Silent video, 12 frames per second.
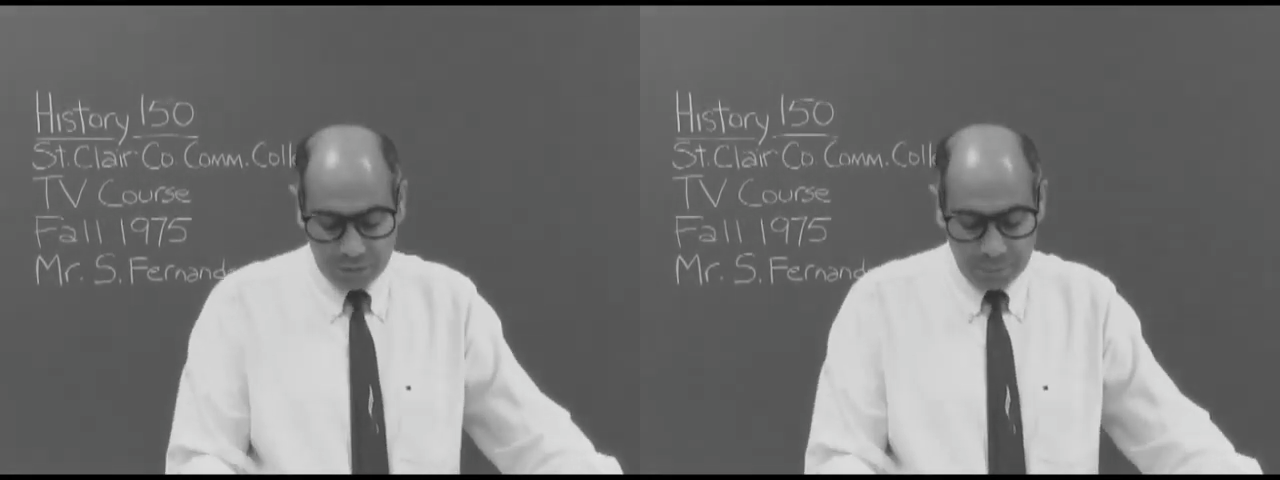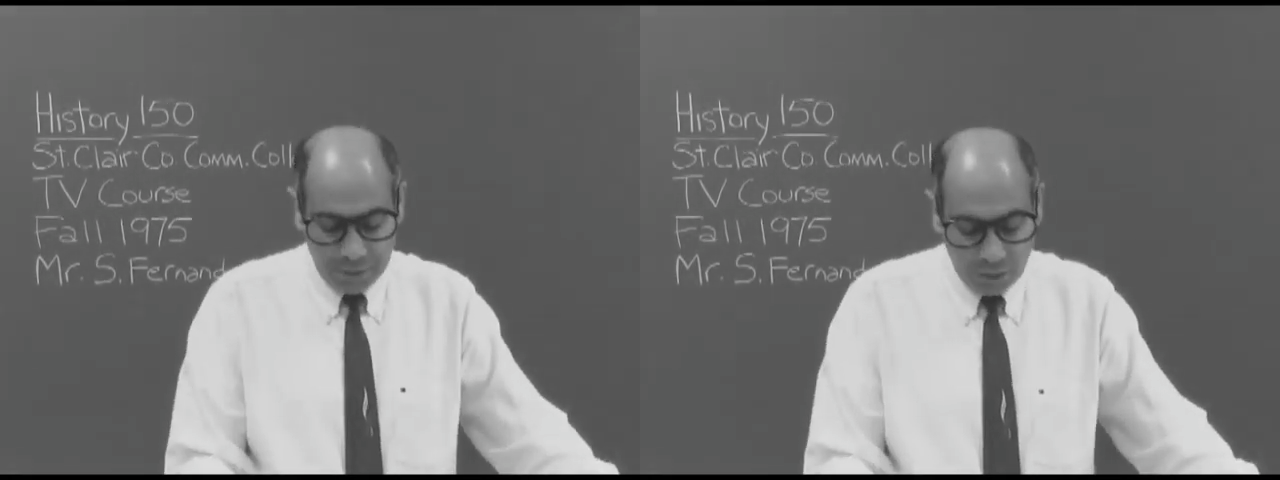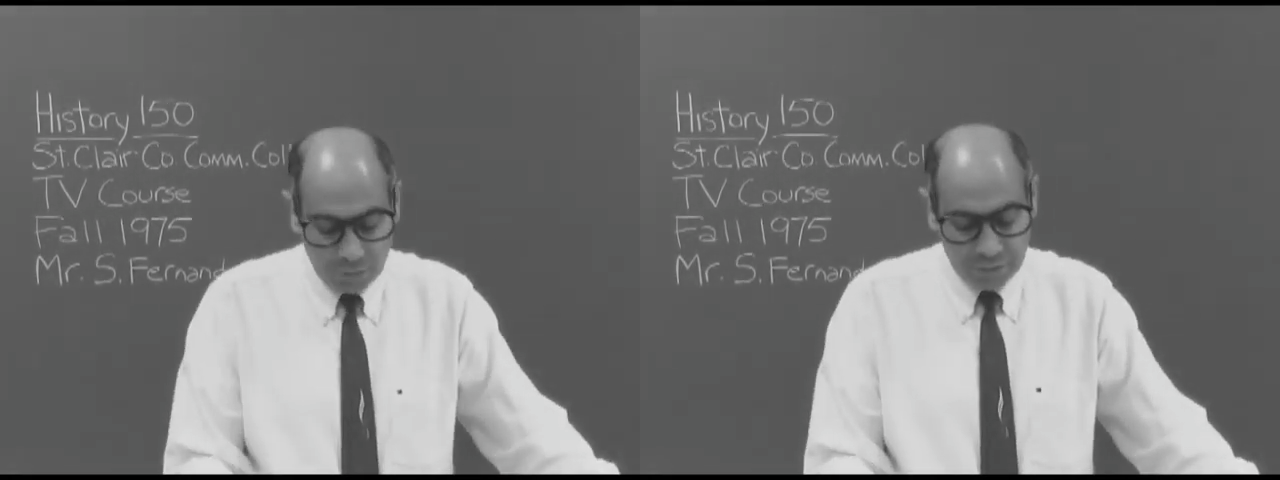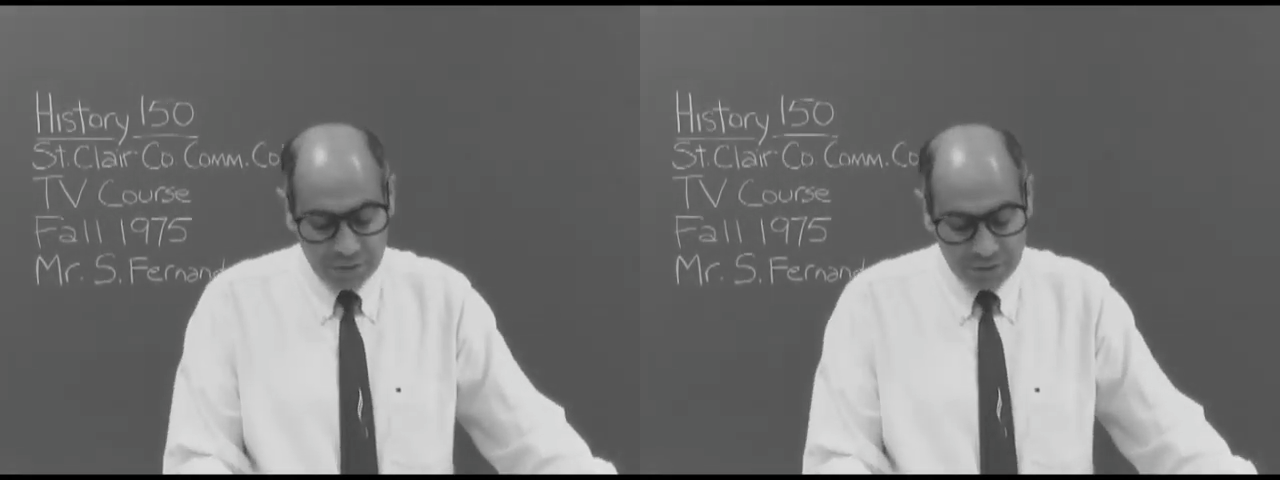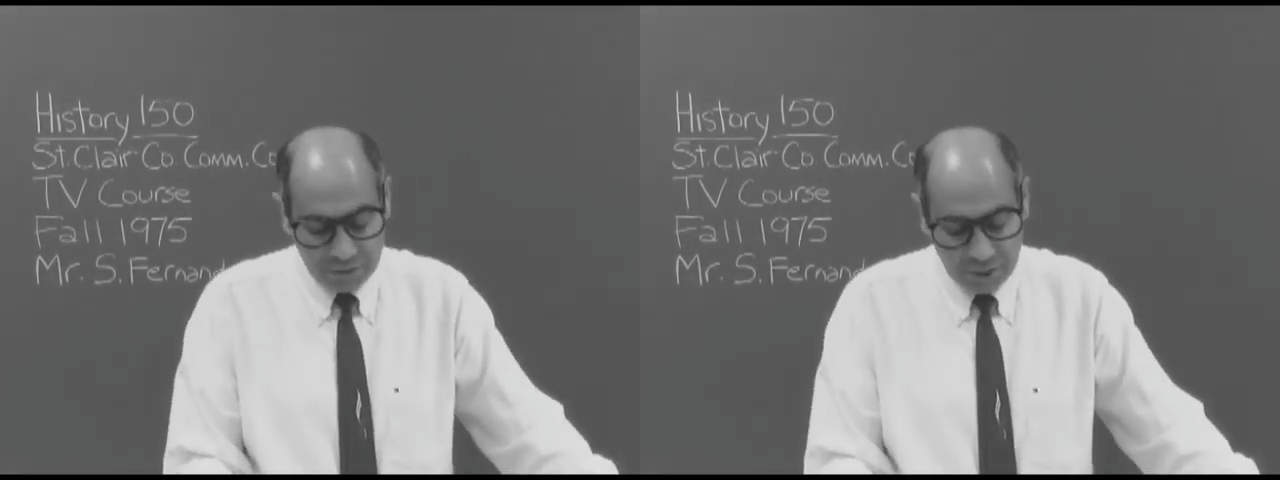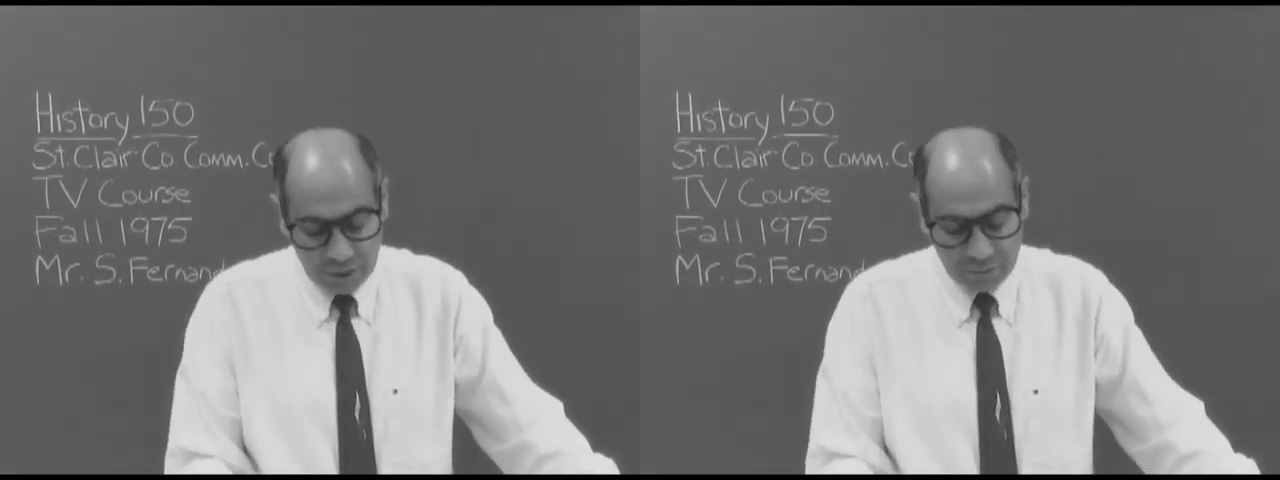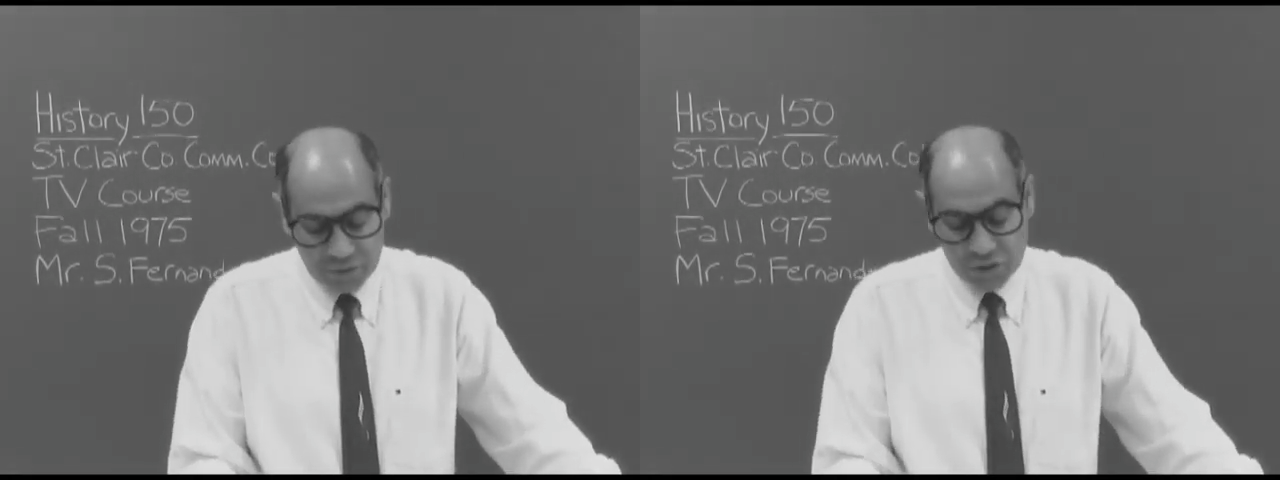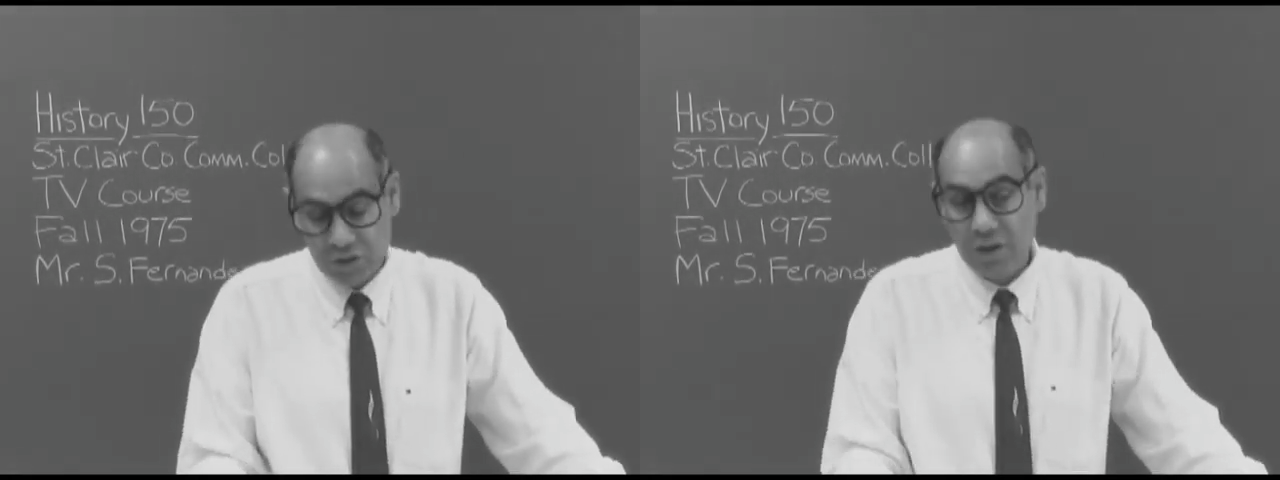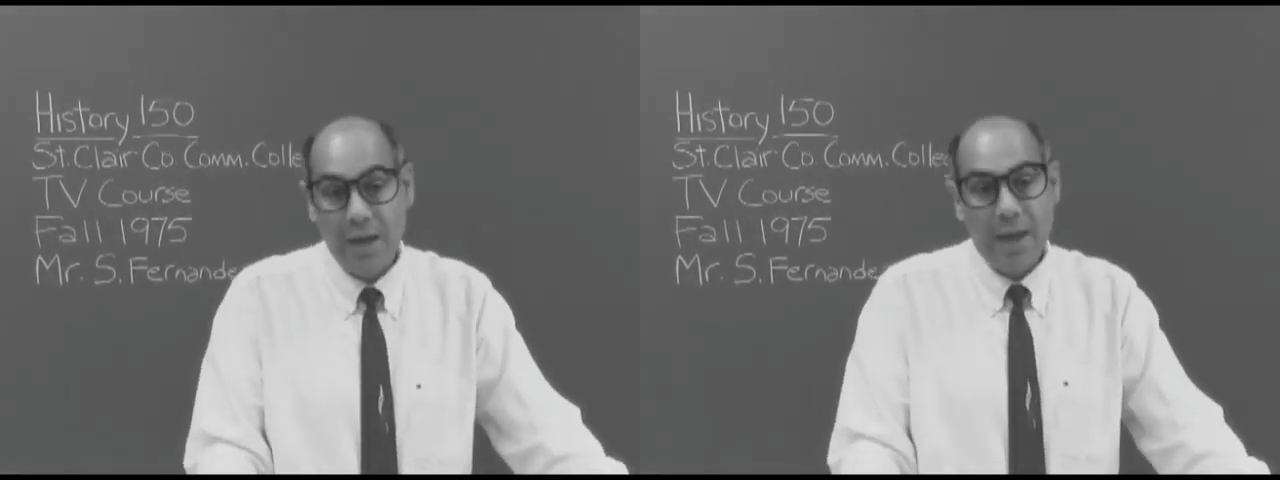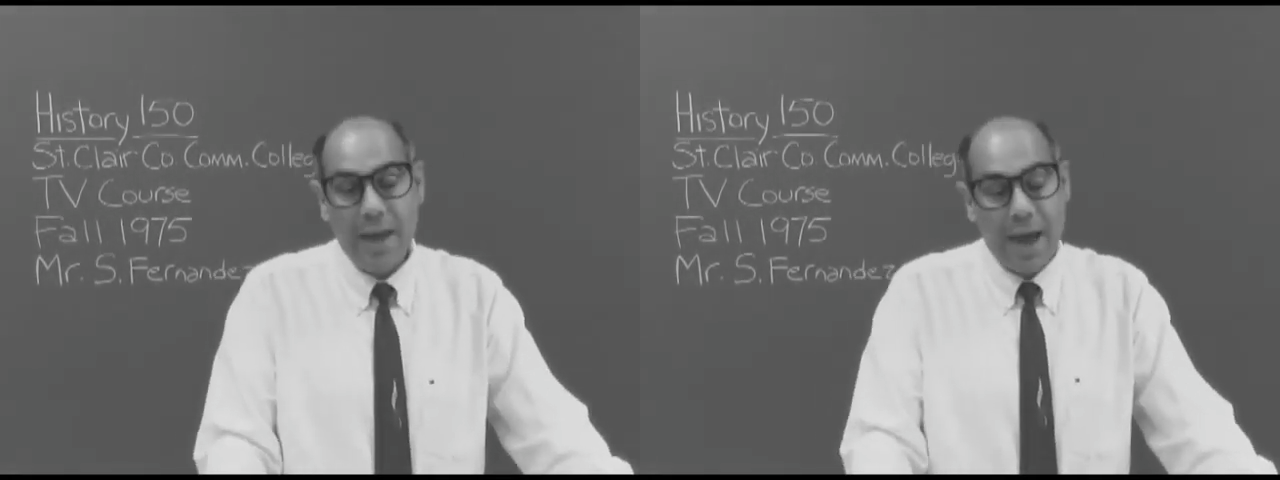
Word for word: to me over the television